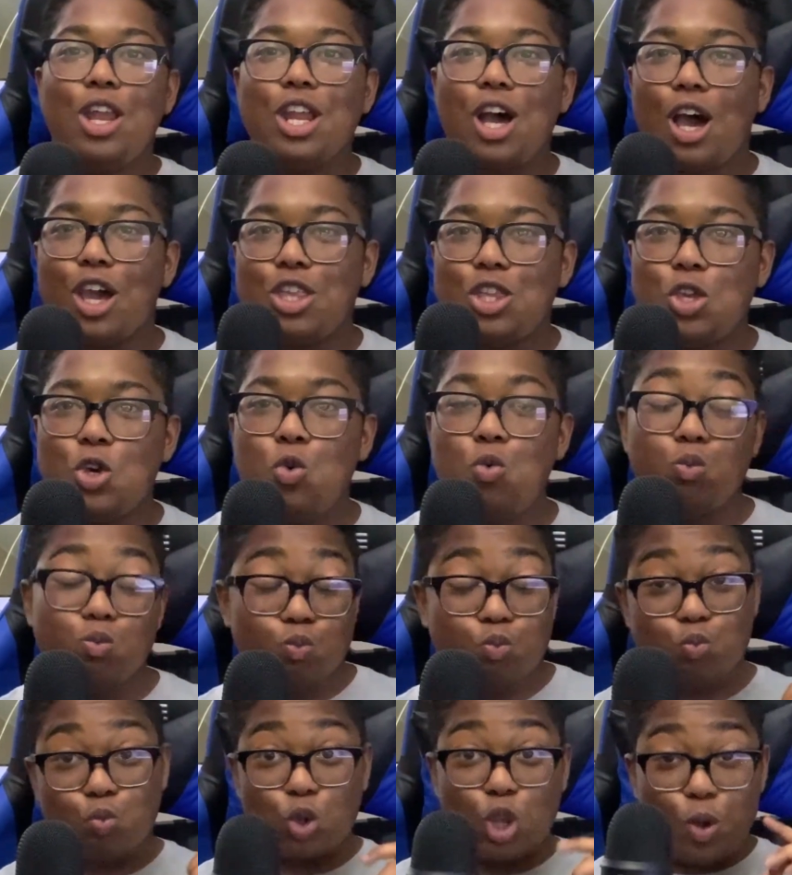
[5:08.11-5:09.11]
not you
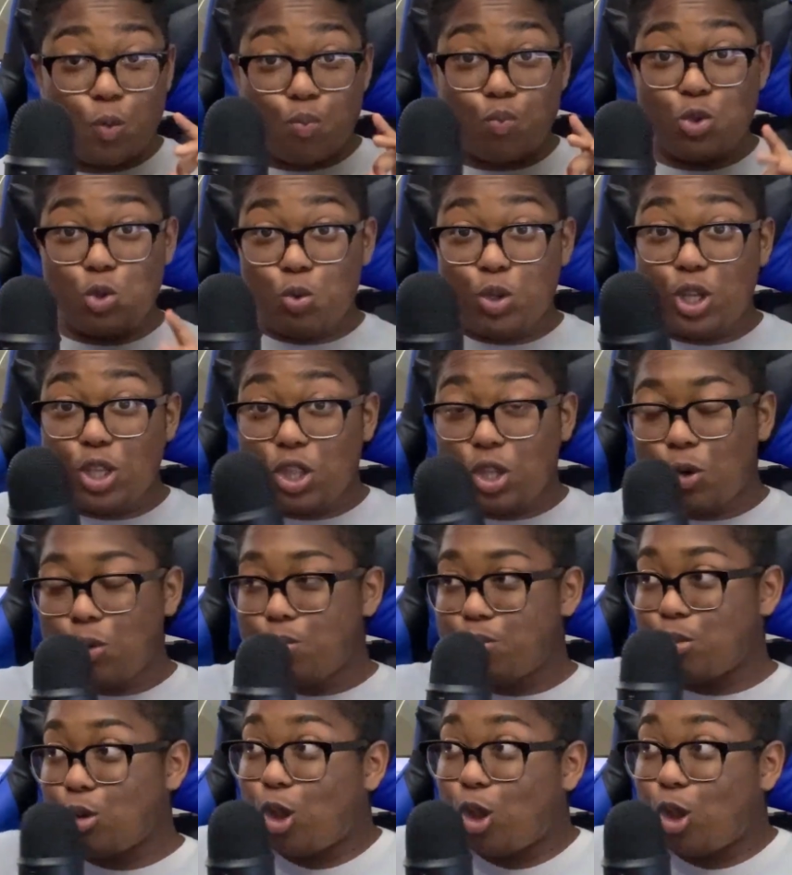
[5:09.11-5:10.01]
doing a little...